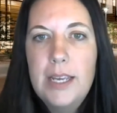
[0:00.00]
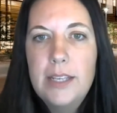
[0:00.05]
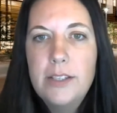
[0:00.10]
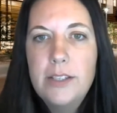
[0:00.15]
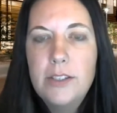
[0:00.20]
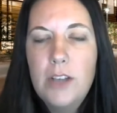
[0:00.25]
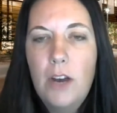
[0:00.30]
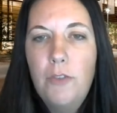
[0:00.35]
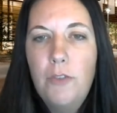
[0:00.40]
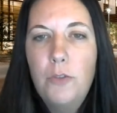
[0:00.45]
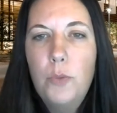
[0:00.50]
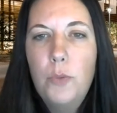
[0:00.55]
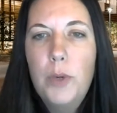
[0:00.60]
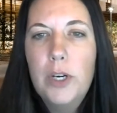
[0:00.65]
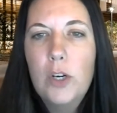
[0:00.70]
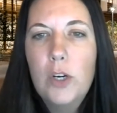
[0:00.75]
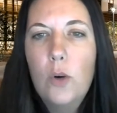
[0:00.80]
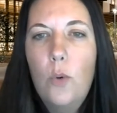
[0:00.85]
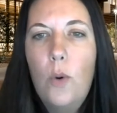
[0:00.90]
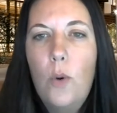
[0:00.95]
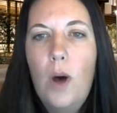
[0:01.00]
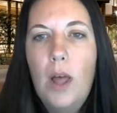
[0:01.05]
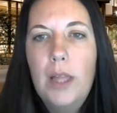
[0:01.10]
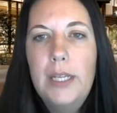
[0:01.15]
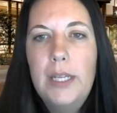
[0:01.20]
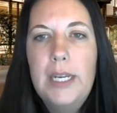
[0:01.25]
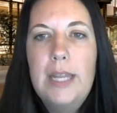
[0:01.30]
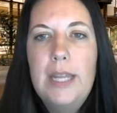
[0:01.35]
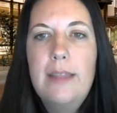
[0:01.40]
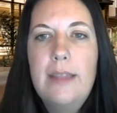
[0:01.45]
Is software
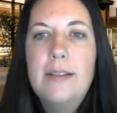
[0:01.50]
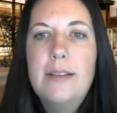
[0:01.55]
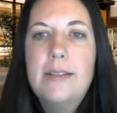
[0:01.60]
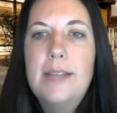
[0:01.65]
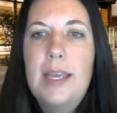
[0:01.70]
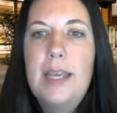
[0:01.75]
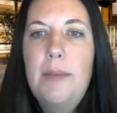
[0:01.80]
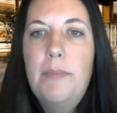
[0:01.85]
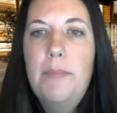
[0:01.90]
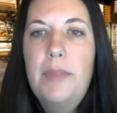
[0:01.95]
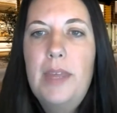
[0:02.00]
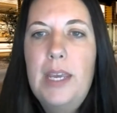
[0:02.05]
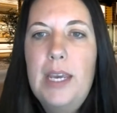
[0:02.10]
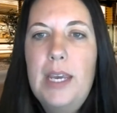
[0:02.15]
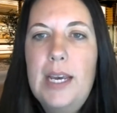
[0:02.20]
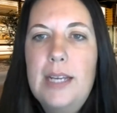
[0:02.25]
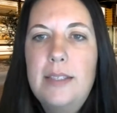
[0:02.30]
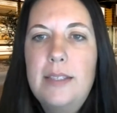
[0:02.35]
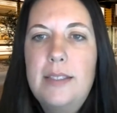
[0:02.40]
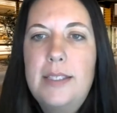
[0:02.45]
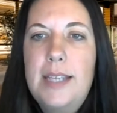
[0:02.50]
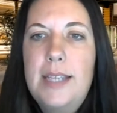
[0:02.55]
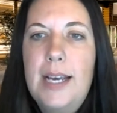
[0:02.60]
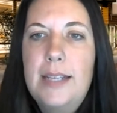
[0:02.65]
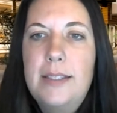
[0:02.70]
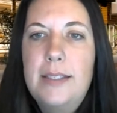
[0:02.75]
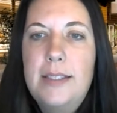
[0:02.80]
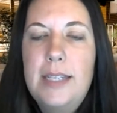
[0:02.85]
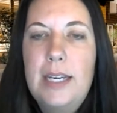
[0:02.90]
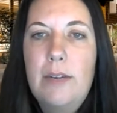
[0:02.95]
quality the same thing as
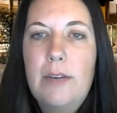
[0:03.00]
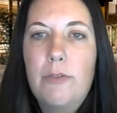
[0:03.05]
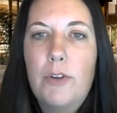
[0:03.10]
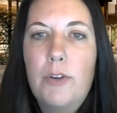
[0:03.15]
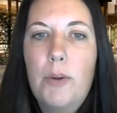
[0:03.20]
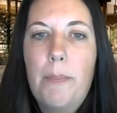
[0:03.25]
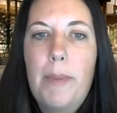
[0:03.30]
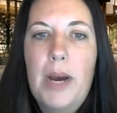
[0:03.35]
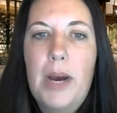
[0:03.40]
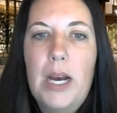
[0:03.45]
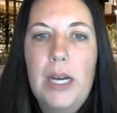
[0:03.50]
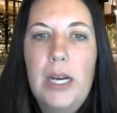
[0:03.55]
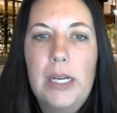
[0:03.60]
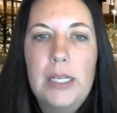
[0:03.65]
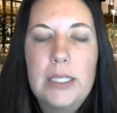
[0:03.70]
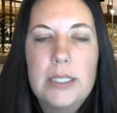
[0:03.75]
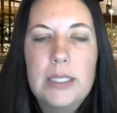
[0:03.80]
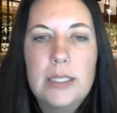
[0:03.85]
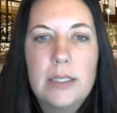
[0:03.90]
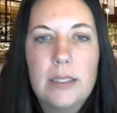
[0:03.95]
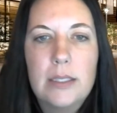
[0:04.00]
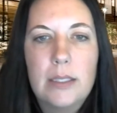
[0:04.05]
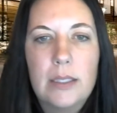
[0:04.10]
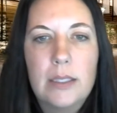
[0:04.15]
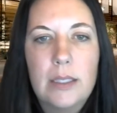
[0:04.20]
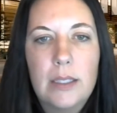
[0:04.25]
testing for bugs?